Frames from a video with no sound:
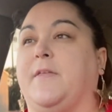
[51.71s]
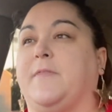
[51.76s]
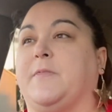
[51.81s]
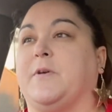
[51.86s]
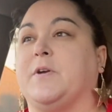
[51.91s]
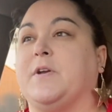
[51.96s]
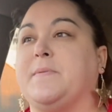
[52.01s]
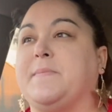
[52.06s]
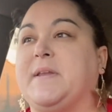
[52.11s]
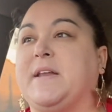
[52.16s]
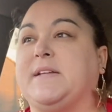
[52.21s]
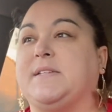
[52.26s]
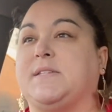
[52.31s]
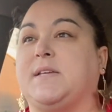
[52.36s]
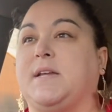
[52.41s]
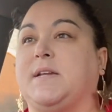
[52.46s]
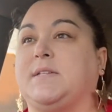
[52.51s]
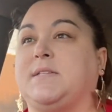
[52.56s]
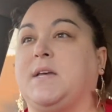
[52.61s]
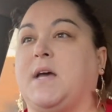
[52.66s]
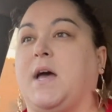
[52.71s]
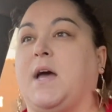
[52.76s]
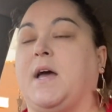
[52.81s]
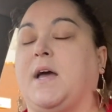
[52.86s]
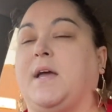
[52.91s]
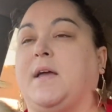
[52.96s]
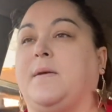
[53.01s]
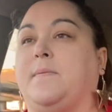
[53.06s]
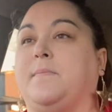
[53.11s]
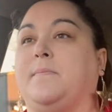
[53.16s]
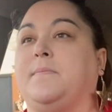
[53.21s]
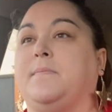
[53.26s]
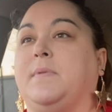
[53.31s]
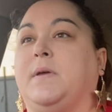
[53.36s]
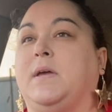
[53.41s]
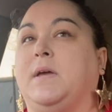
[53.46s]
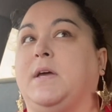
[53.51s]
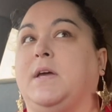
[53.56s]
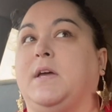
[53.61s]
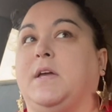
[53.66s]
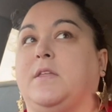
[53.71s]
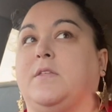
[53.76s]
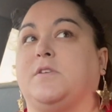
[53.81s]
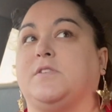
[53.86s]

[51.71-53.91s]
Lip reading: 30 minutes at a time.